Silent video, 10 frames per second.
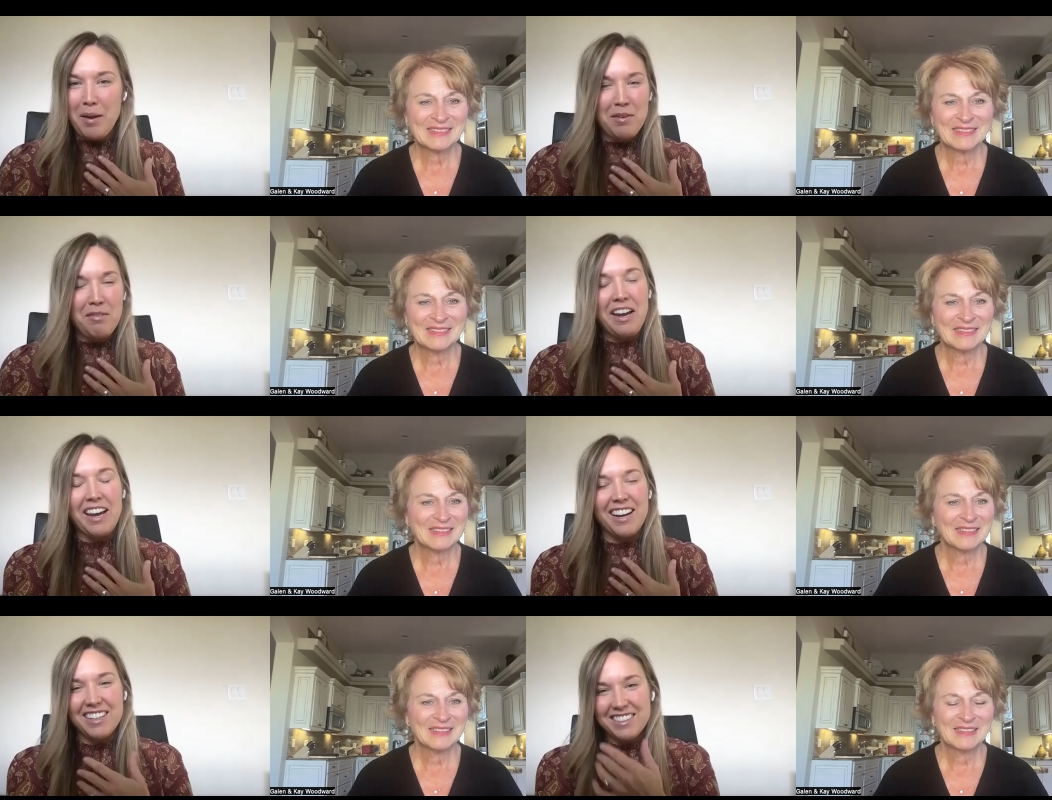Speaker 1: Bama
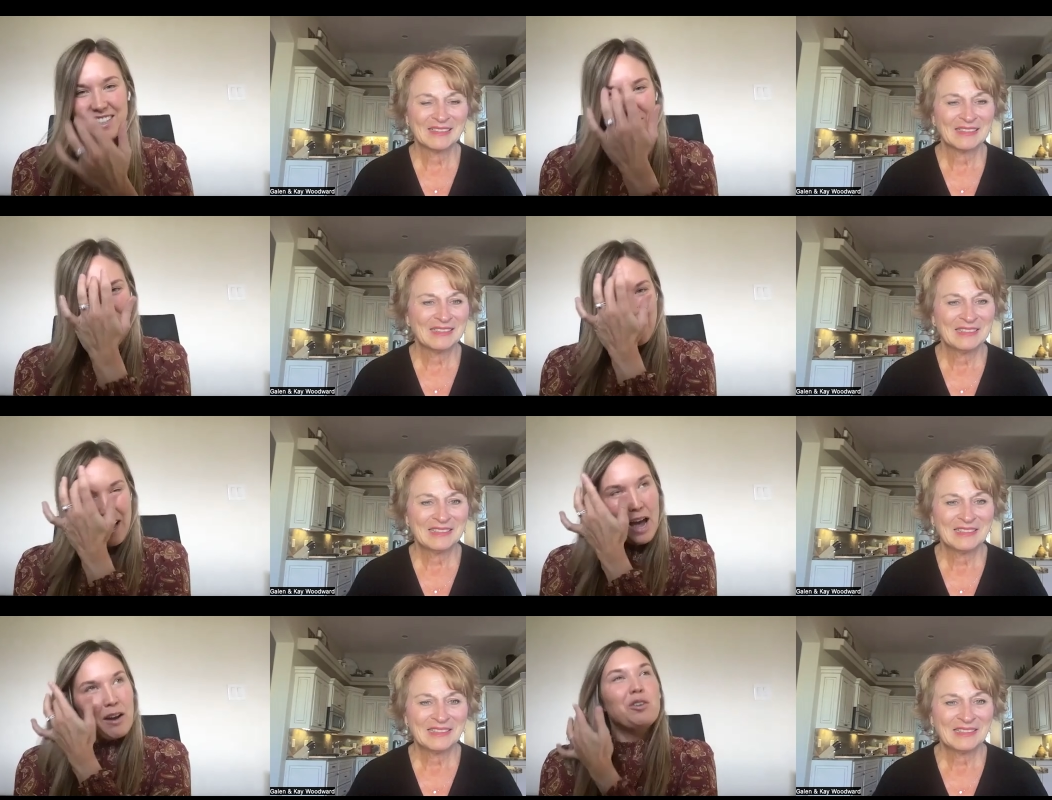fan. And so
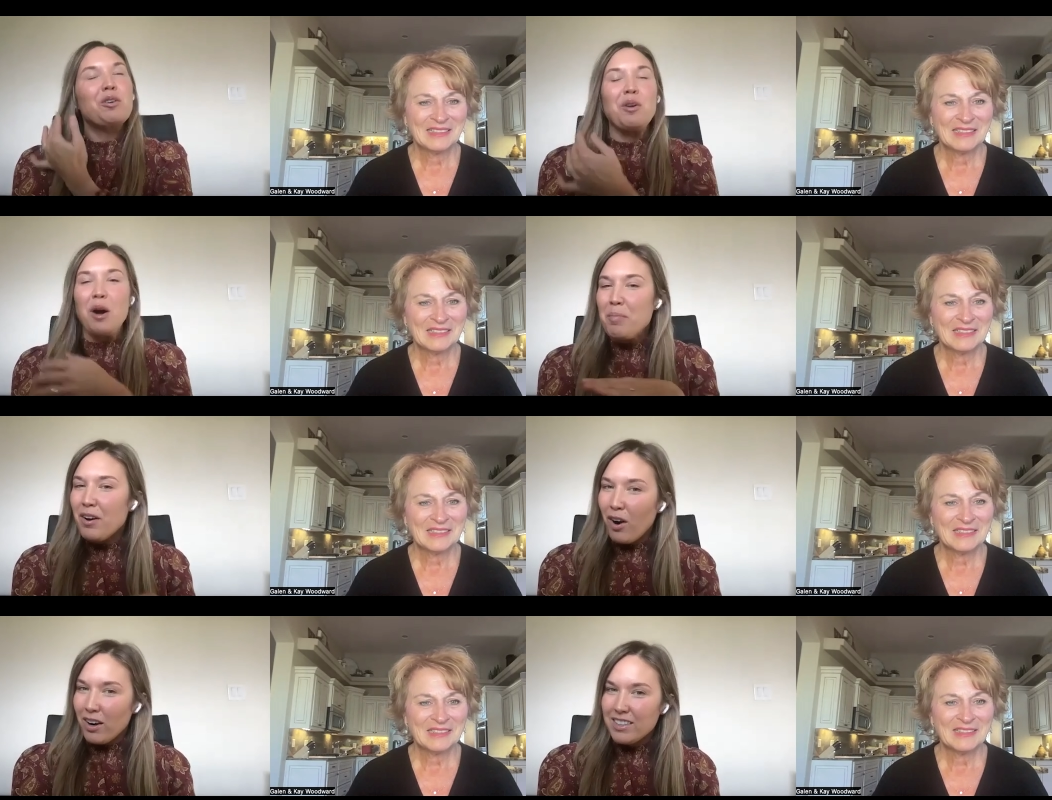I grew up
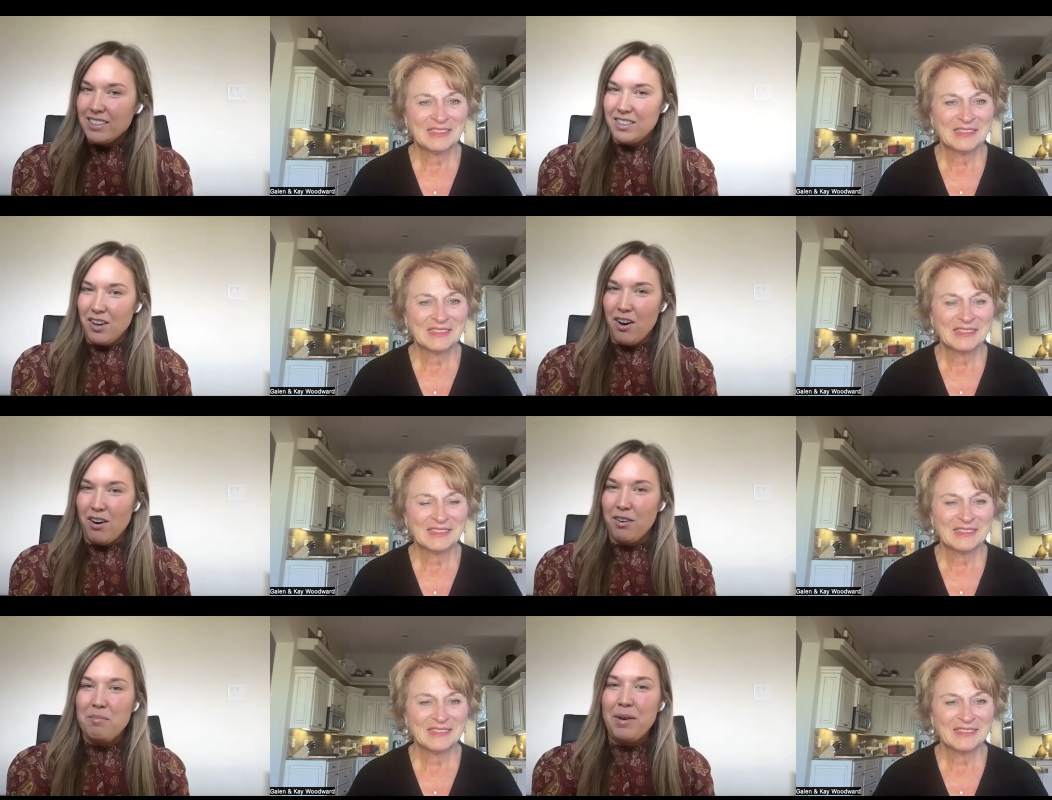in
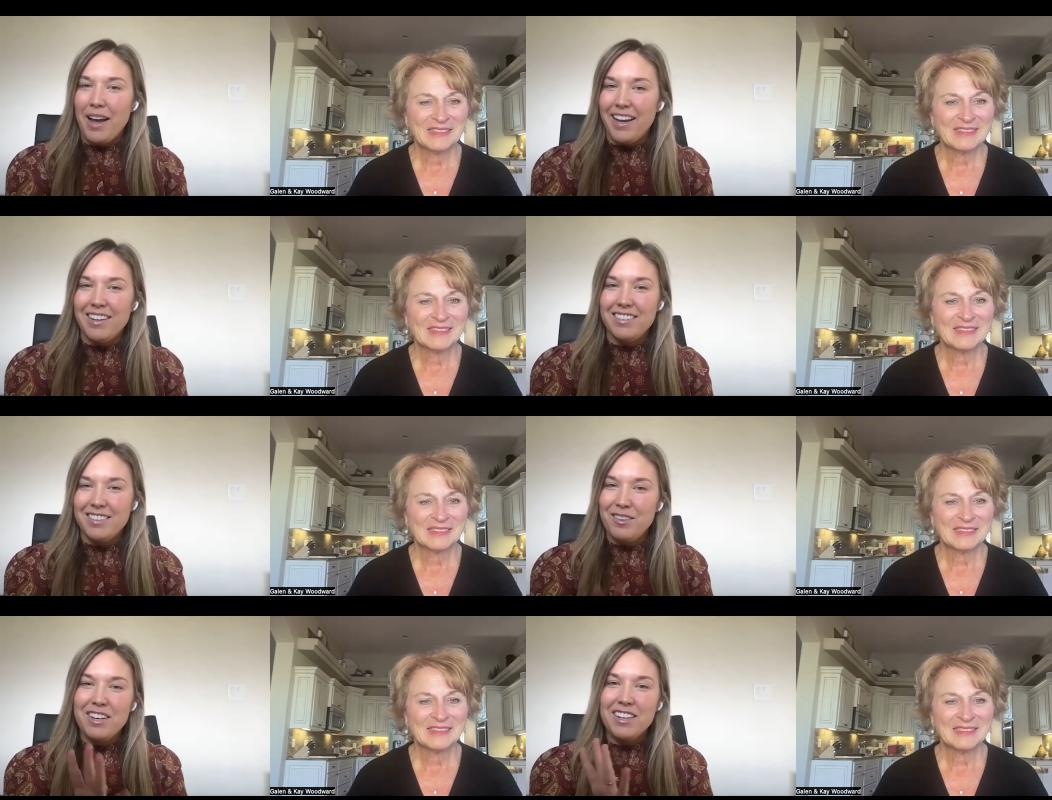Arkansas, but
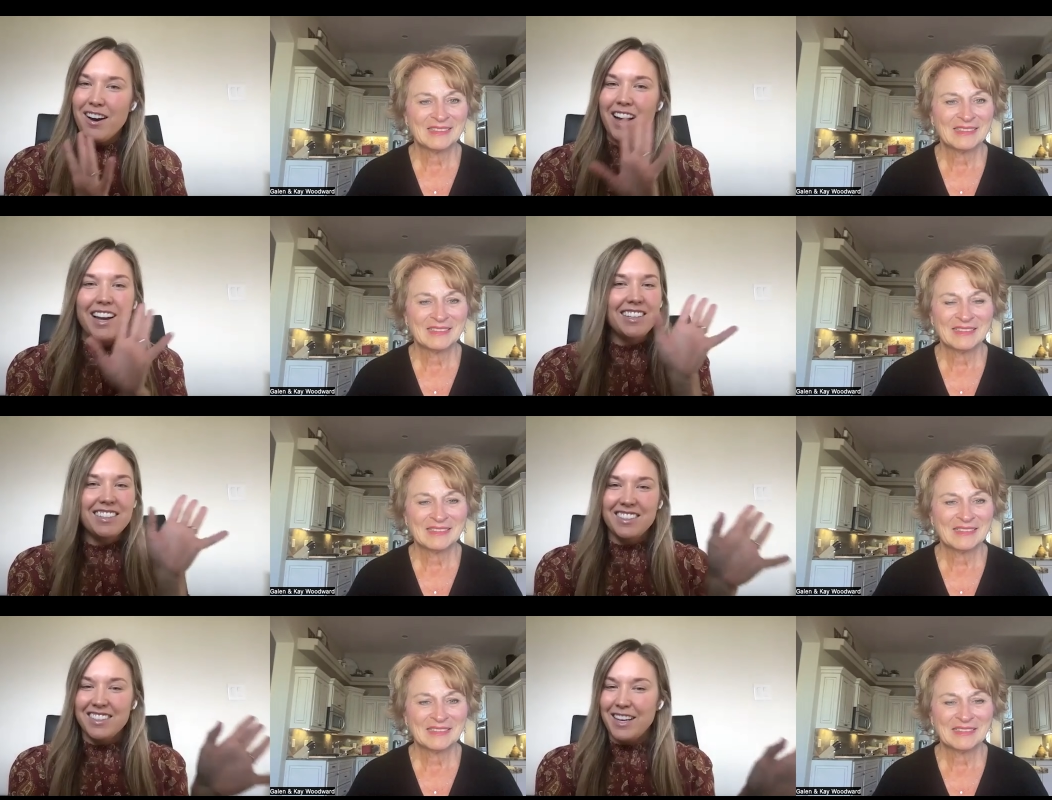you could not
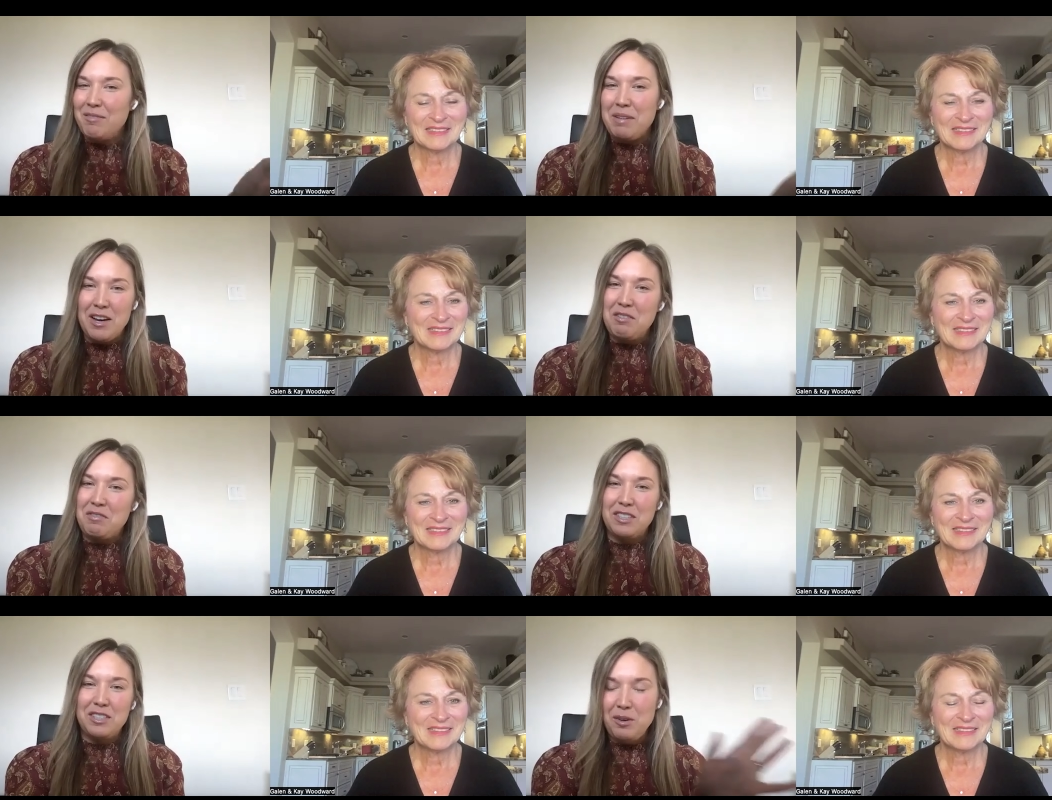get me
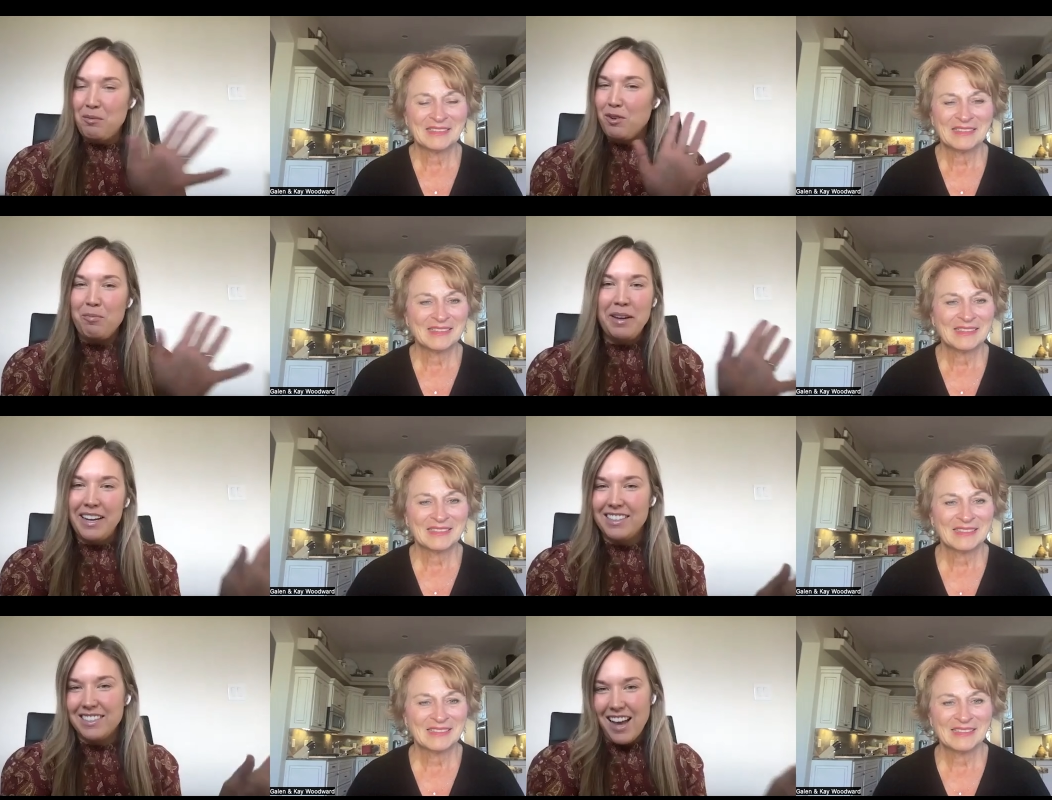over to the Woo
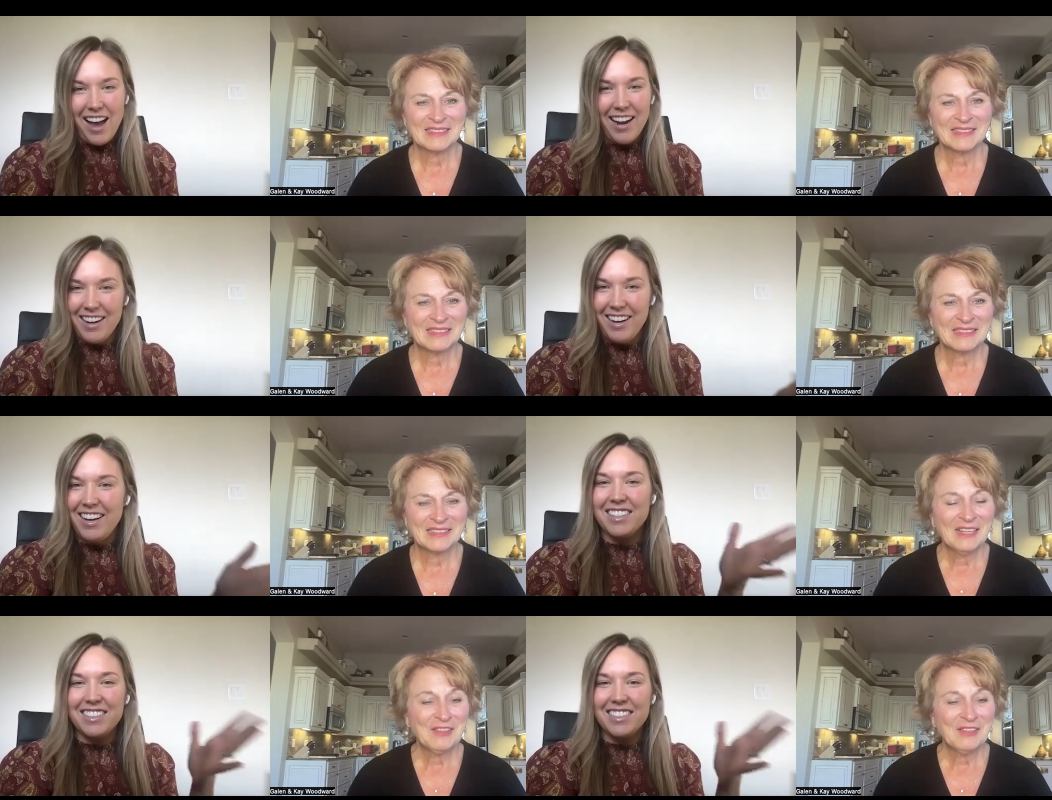Pig side. It